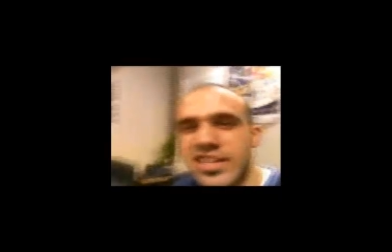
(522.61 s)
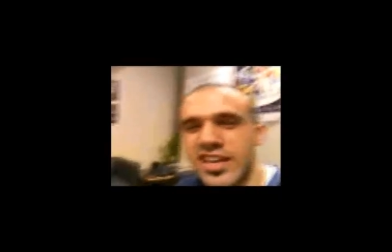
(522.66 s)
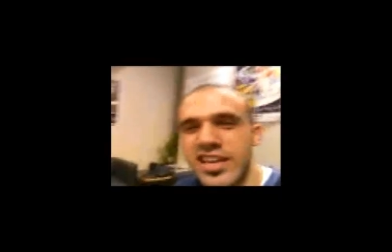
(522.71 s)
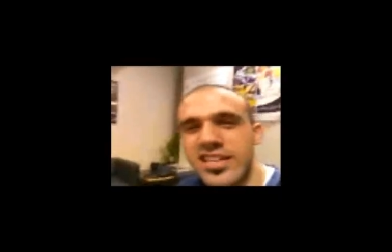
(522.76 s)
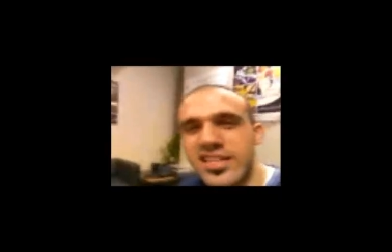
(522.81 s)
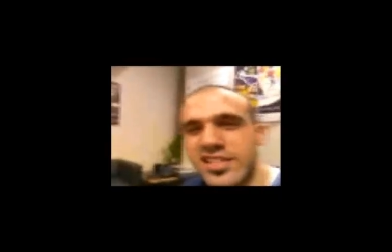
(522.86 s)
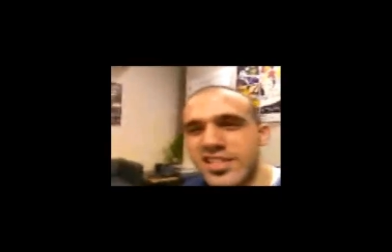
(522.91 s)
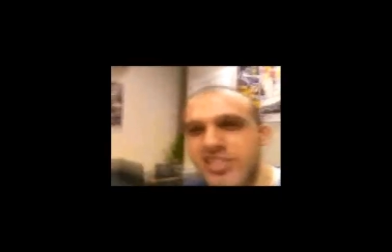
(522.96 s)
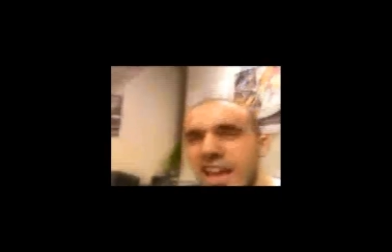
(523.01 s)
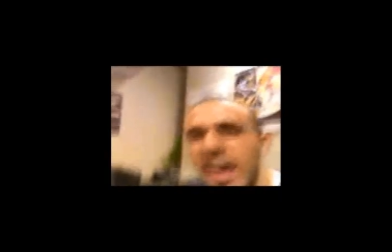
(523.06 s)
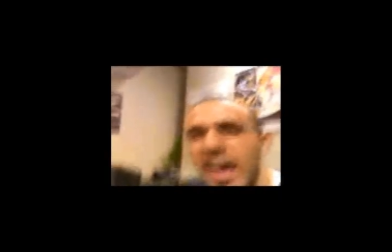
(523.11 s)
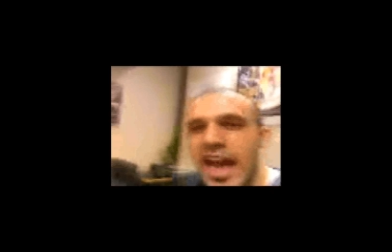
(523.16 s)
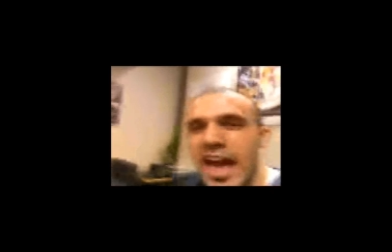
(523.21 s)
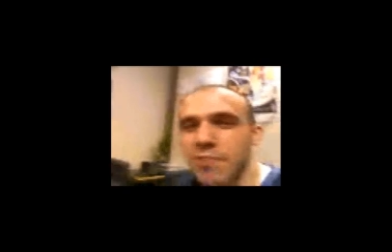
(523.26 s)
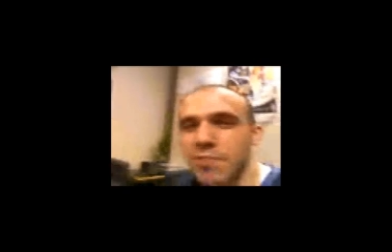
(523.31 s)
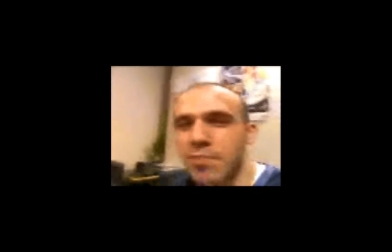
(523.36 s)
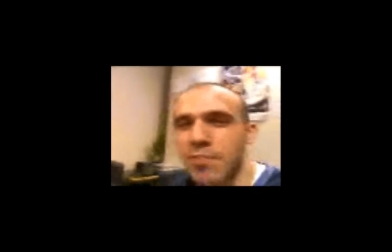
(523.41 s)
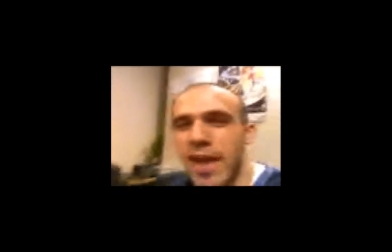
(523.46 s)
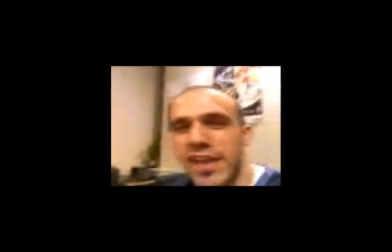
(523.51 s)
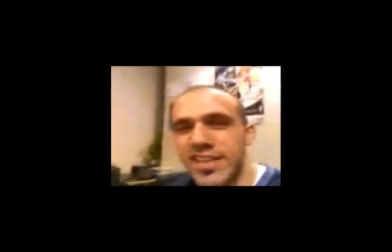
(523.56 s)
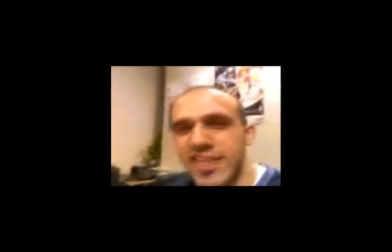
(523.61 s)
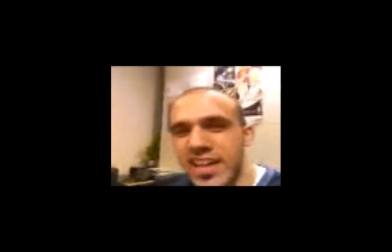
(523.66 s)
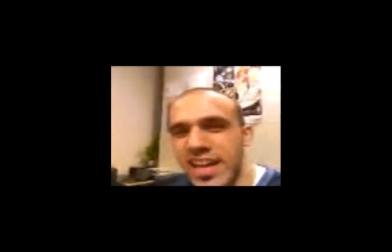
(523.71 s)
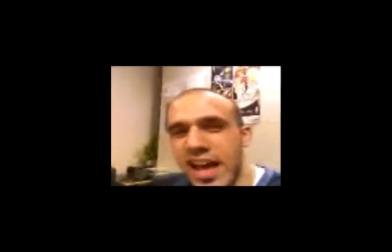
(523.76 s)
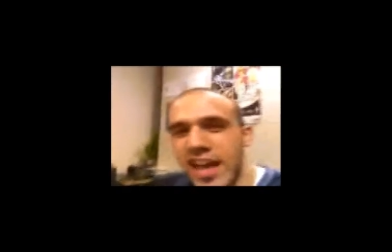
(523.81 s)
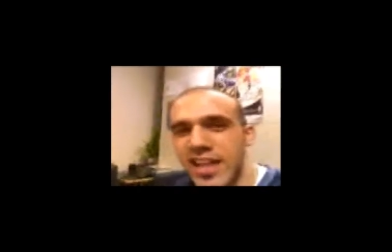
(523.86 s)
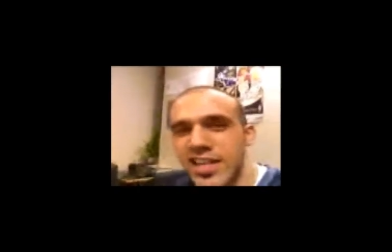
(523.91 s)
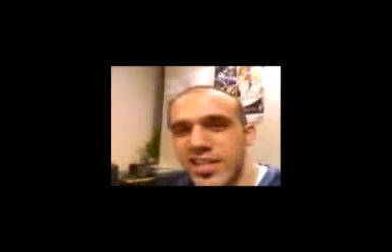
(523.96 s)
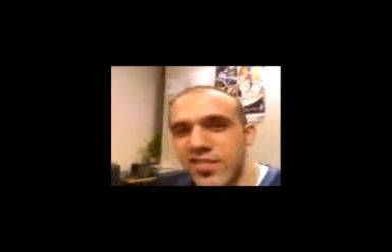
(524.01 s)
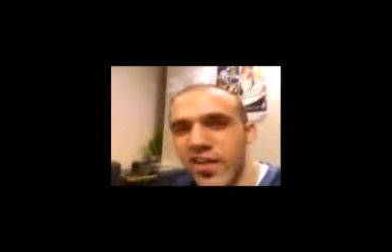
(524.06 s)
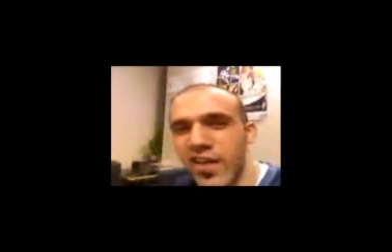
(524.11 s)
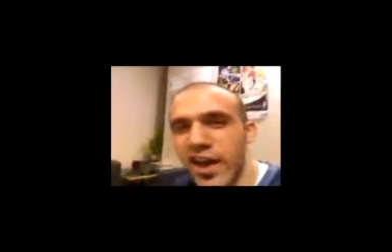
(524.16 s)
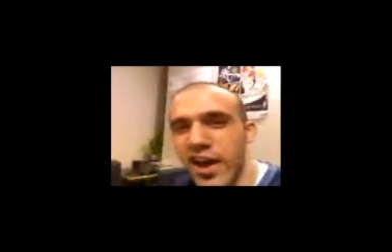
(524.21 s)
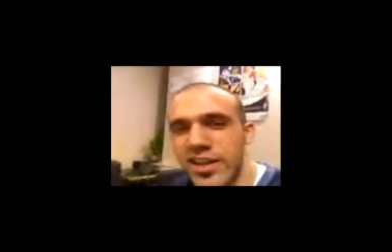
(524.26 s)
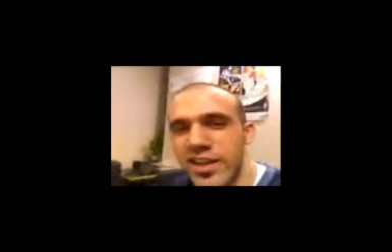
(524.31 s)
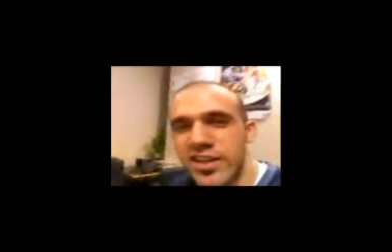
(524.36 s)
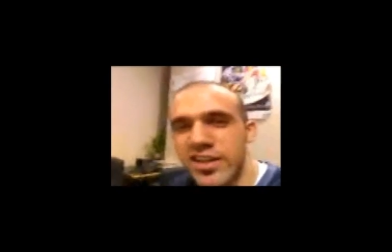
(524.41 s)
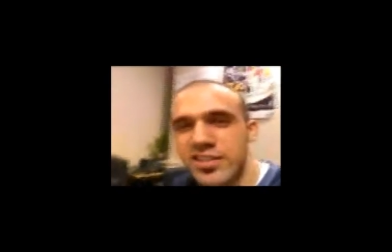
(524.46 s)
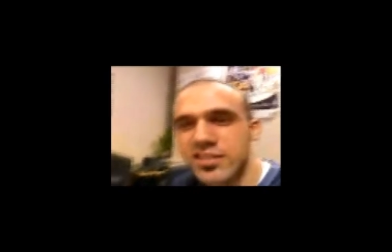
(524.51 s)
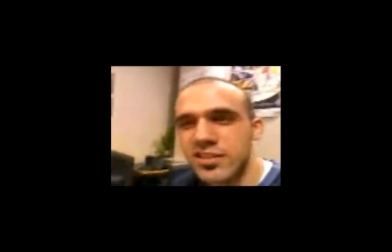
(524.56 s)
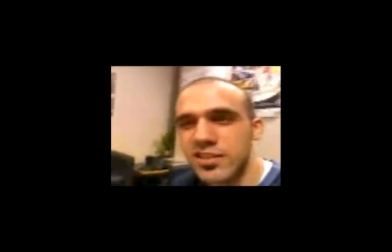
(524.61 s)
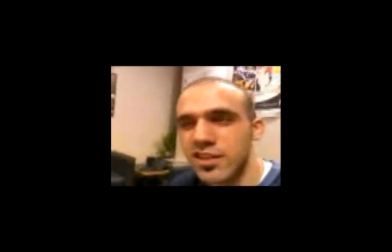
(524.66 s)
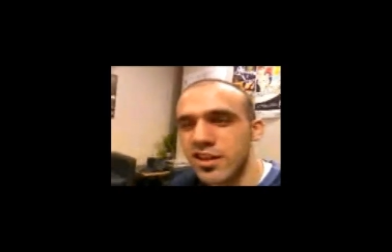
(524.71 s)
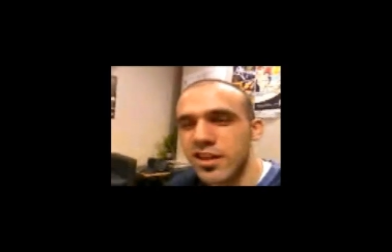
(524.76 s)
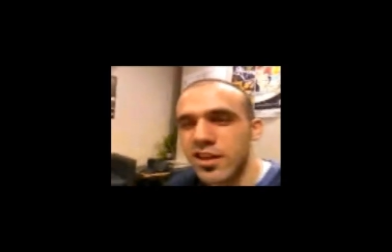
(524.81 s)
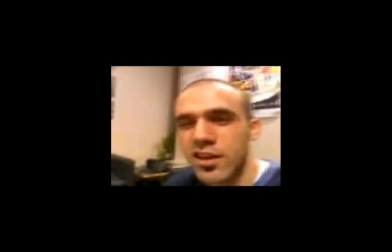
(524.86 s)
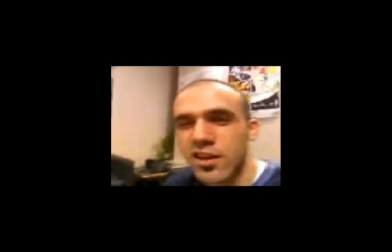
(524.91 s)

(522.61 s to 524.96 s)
Headbanging at its finest.